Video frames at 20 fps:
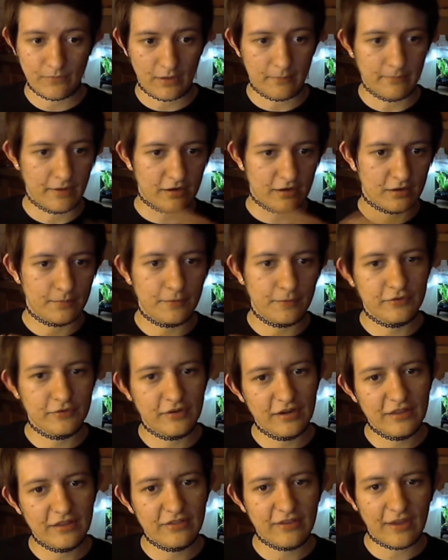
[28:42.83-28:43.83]
I'm not gonna post
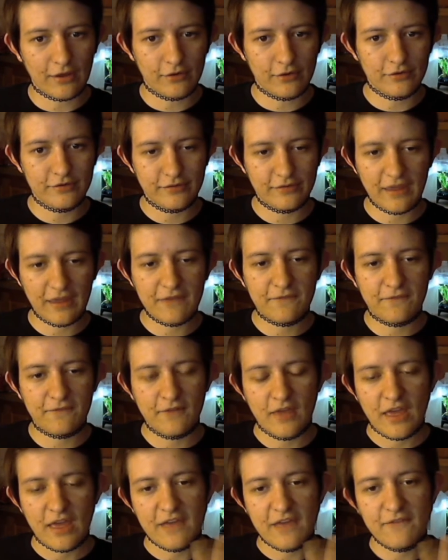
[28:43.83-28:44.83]
anything else.
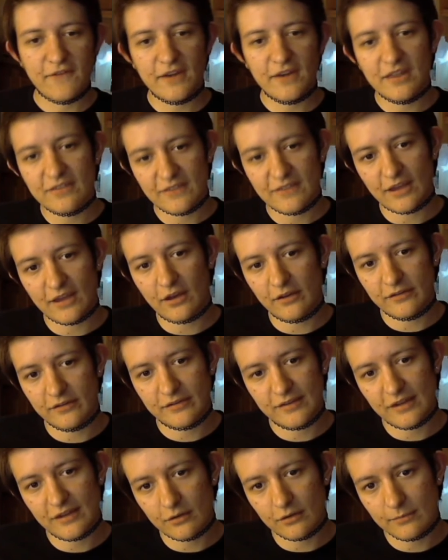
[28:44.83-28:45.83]
If anything
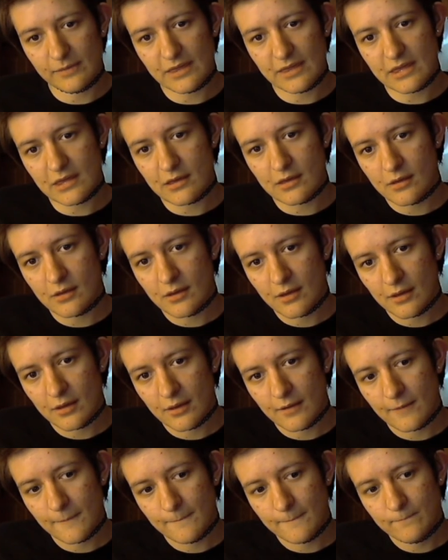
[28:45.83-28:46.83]
else, it'll be
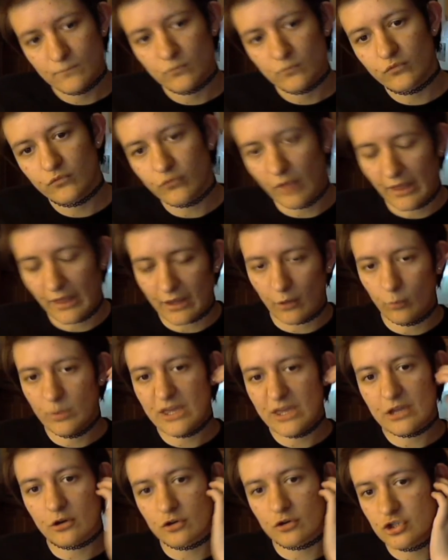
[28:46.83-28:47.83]
like a
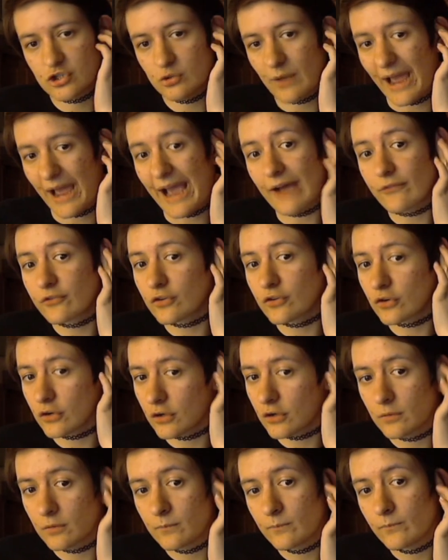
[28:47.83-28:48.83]
week or two
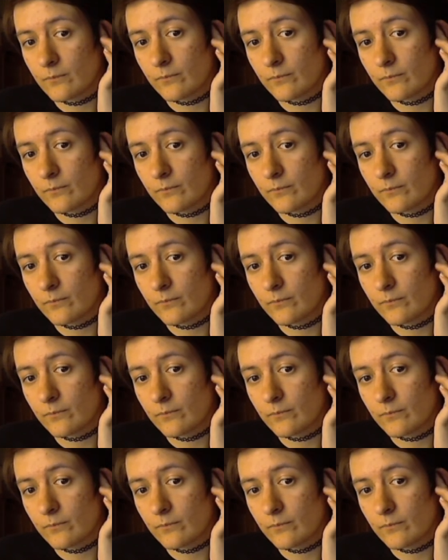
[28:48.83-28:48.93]
after